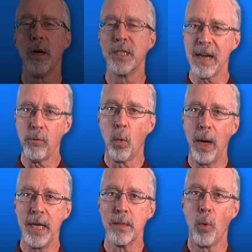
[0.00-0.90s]
several
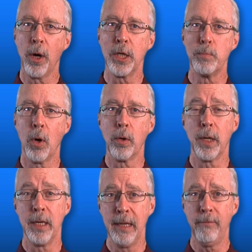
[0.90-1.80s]
ways a mortgage broker
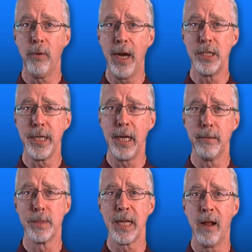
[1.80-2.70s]
can differentiate
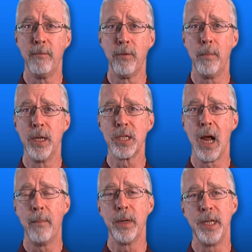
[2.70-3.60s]
himself from his
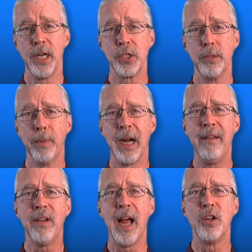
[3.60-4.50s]
competition, but
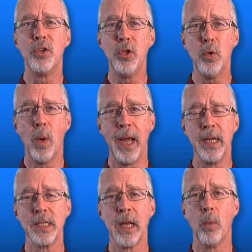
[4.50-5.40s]
I've got 2
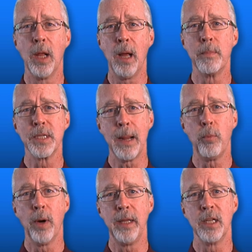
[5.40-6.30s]
ways that will help
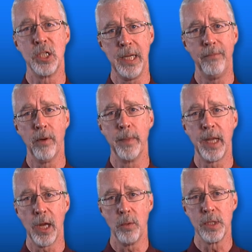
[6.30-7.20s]
separate the sheep from the
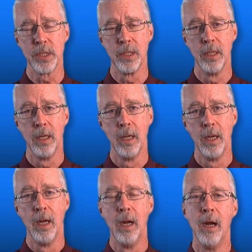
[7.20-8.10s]
goats.
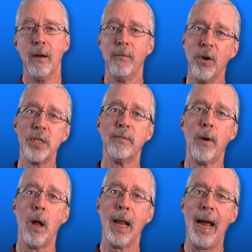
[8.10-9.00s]
First of
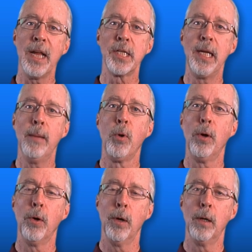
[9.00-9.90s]
all, ask him or
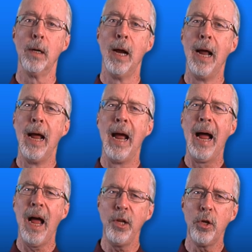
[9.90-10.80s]
her,
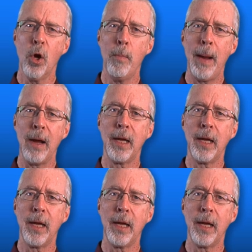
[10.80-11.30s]
how do you go about